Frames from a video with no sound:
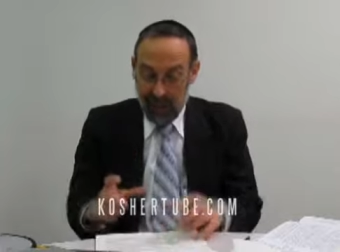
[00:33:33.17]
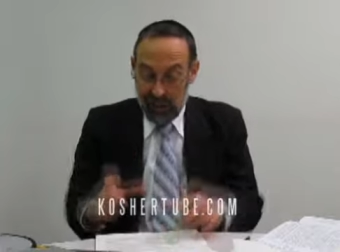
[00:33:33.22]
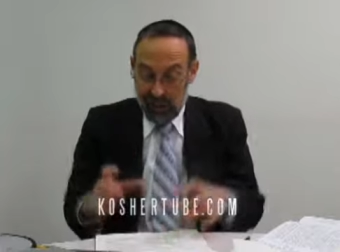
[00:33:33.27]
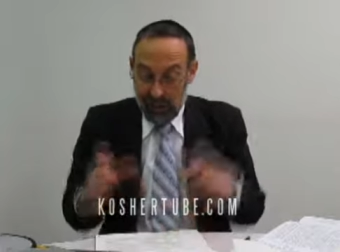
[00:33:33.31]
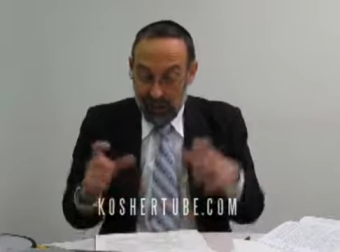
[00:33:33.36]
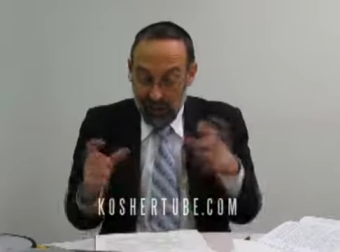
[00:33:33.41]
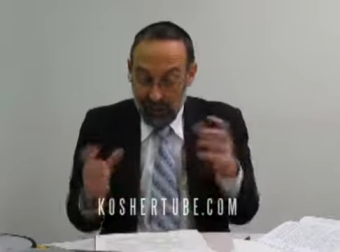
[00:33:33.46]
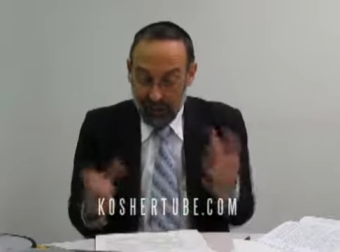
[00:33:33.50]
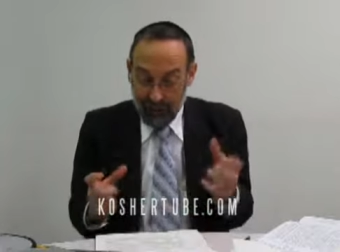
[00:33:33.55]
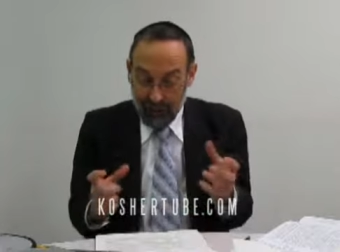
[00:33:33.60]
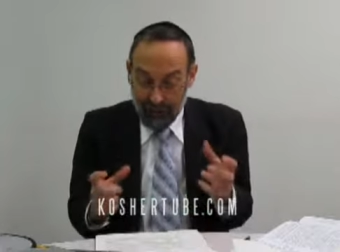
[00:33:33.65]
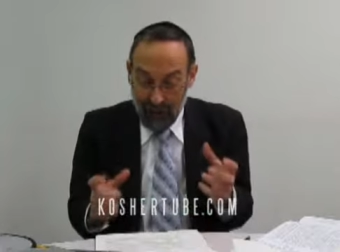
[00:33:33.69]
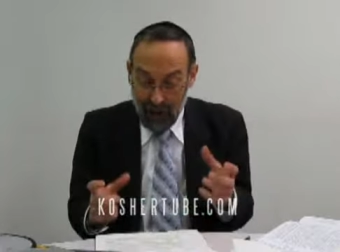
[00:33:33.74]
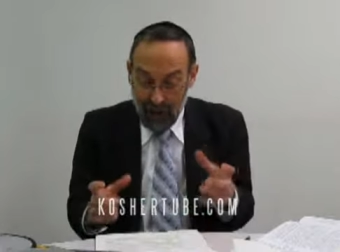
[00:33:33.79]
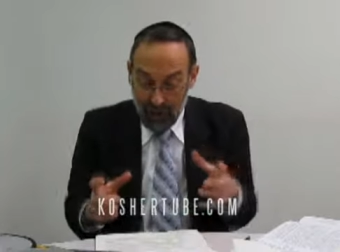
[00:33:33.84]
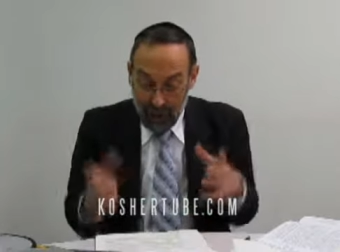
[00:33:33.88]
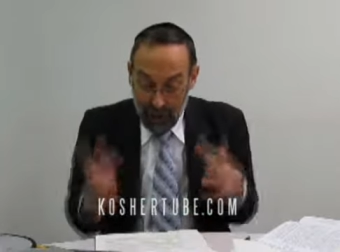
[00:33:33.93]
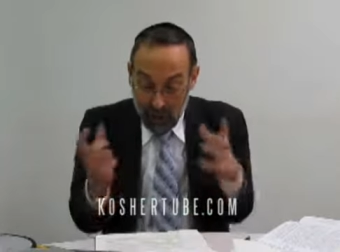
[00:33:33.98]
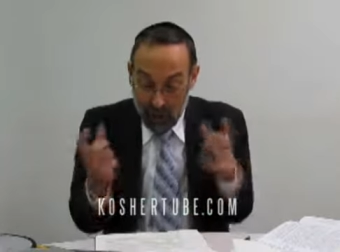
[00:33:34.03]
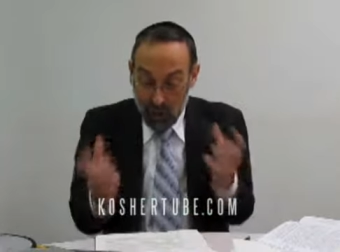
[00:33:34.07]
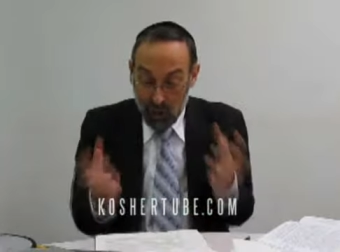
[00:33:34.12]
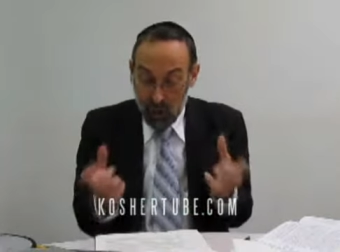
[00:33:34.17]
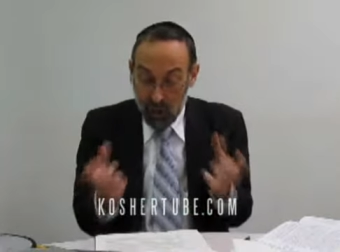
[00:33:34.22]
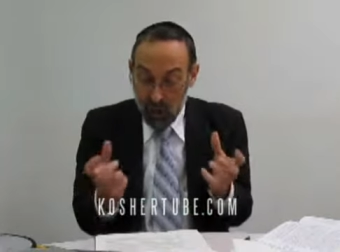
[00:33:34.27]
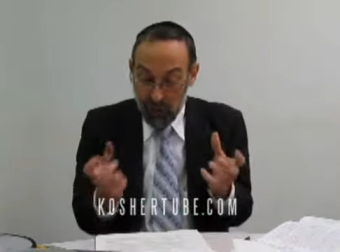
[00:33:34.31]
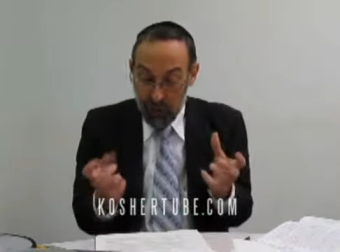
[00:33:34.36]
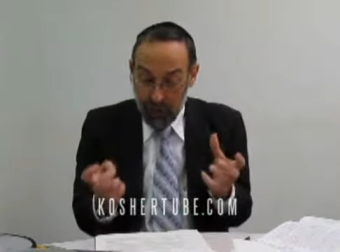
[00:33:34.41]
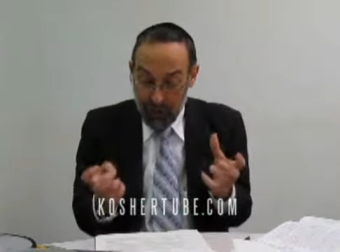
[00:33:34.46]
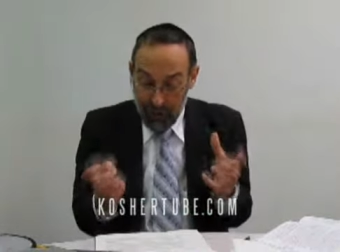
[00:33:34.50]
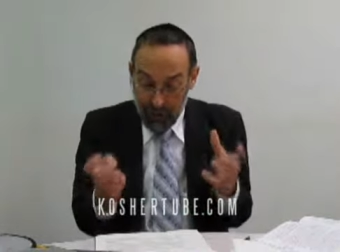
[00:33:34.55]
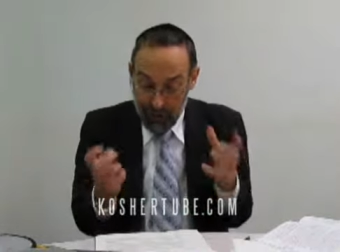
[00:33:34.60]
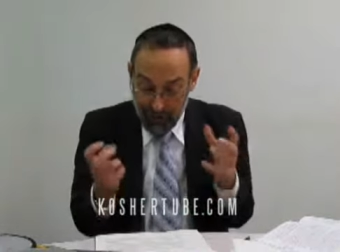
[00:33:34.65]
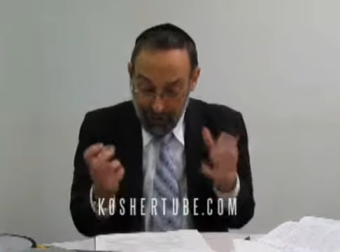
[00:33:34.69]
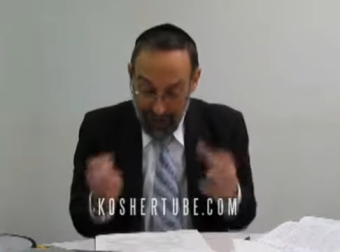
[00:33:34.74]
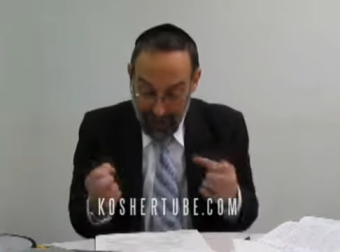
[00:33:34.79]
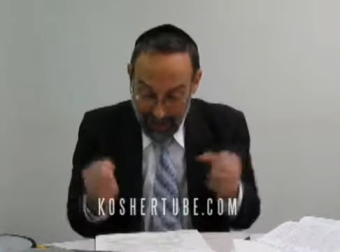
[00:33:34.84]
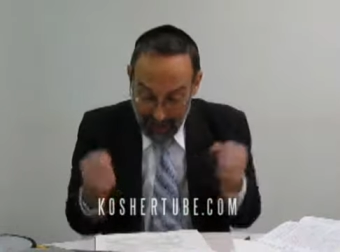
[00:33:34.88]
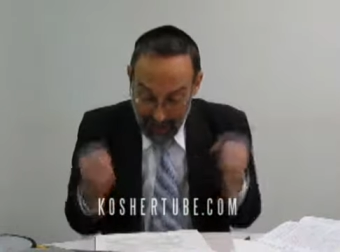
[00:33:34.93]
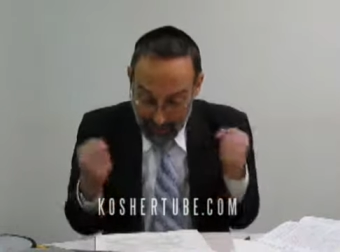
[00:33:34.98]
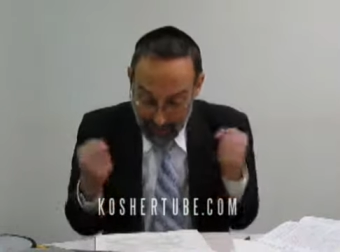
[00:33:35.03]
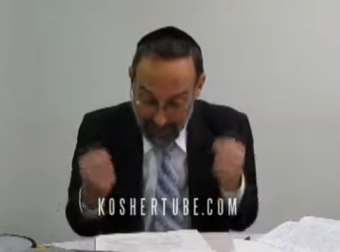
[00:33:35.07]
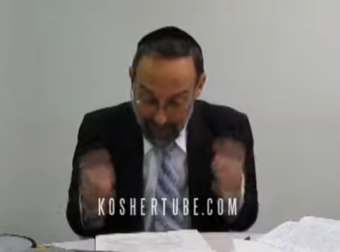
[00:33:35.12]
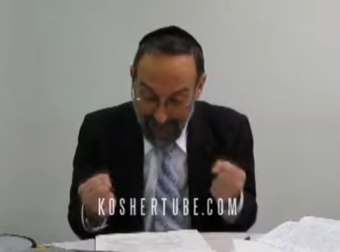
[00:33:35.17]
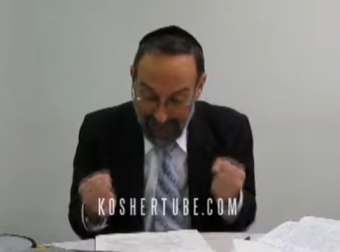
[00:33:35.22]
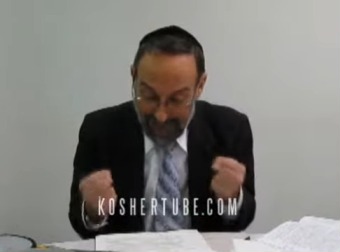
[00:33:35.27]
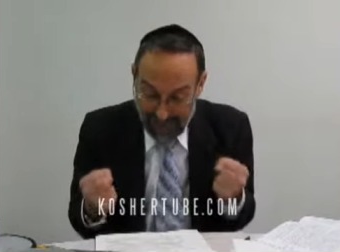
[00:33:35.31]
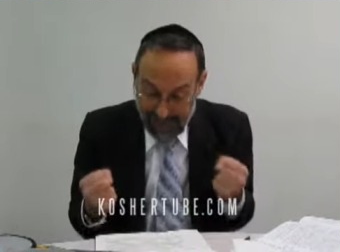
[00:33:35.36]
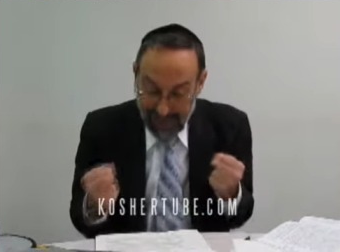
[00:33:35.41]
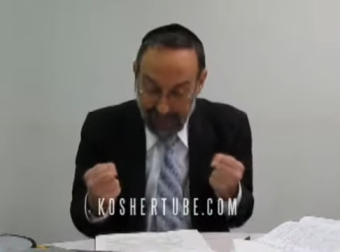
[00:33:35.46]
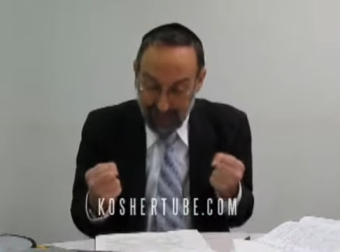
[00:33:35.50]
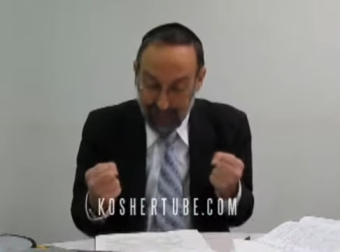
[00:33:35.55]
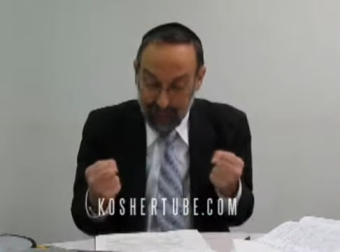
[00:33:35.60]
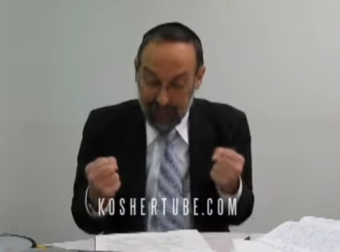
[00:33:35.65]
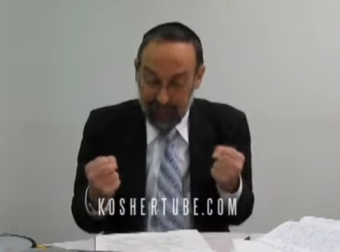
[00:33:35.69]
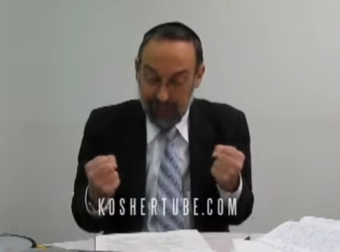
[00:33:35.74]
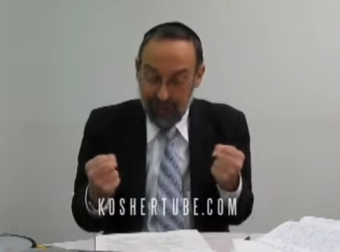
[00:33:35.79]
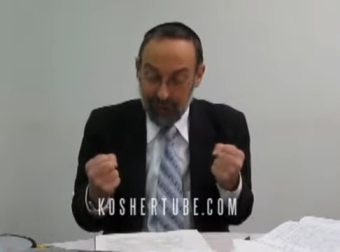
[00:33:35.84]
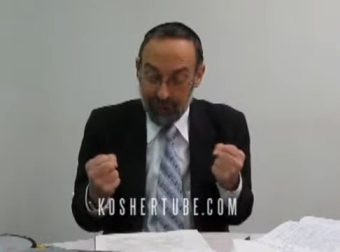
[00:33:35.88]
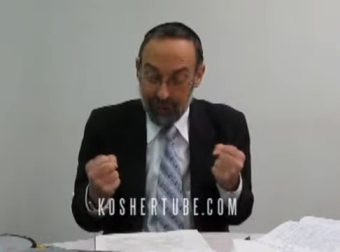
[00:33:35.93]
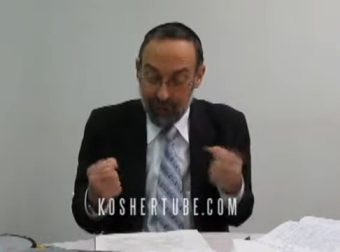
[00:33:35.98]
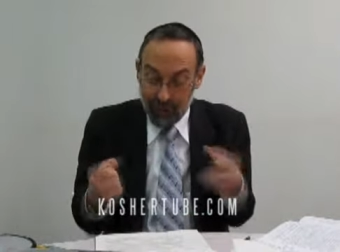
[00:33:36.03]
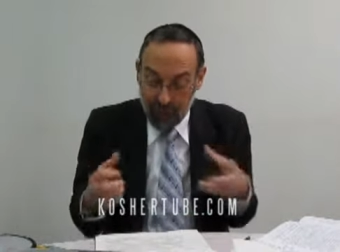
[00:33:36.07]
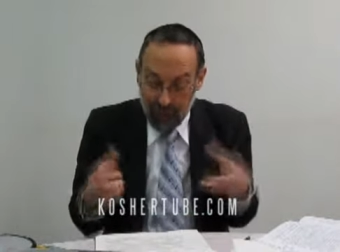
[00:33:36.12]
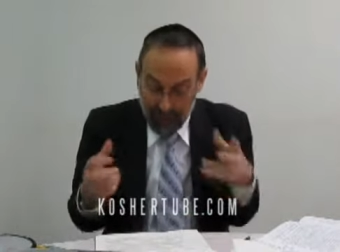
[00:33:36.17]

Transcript: certify the truth of and the veracity of this nevuah,